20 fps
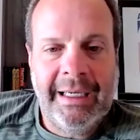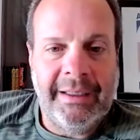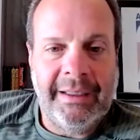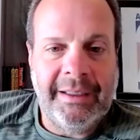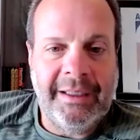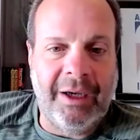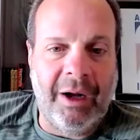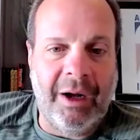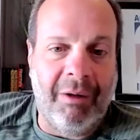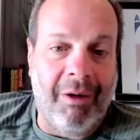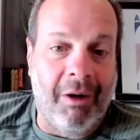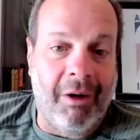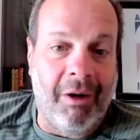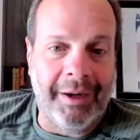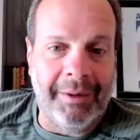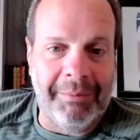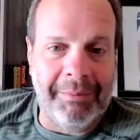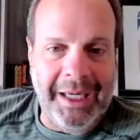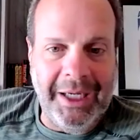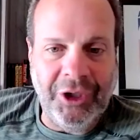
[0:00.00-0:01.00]
you know,
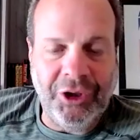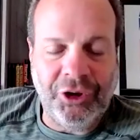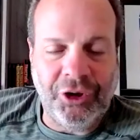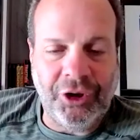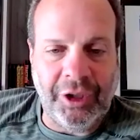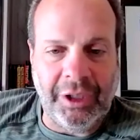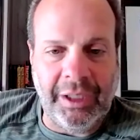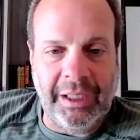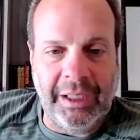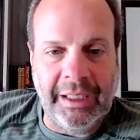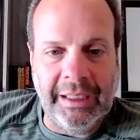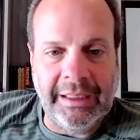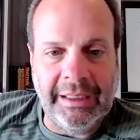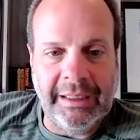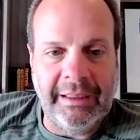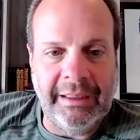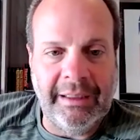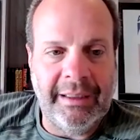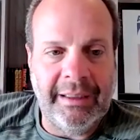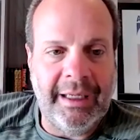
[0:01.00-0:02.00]

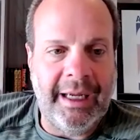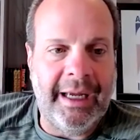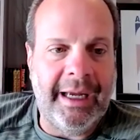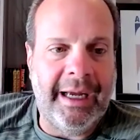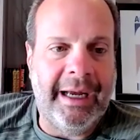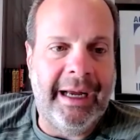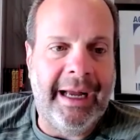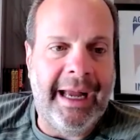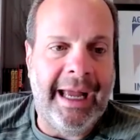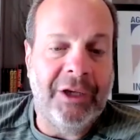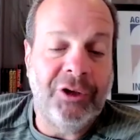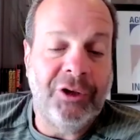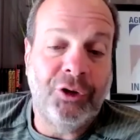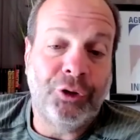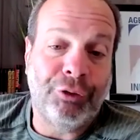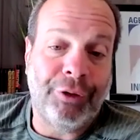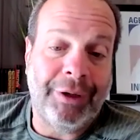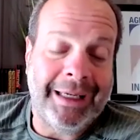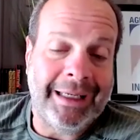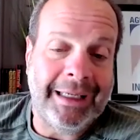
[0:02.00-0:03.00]
automation and
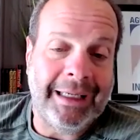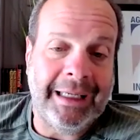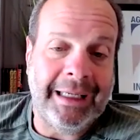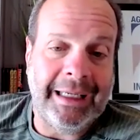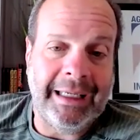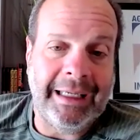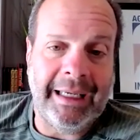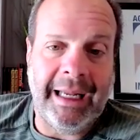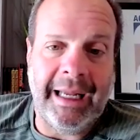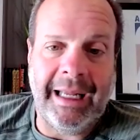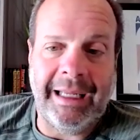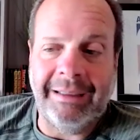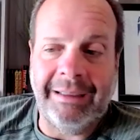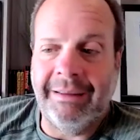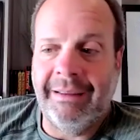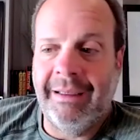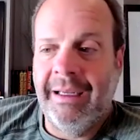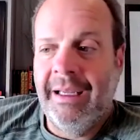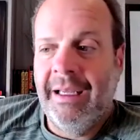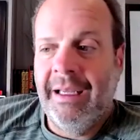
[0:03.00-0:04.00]
training and,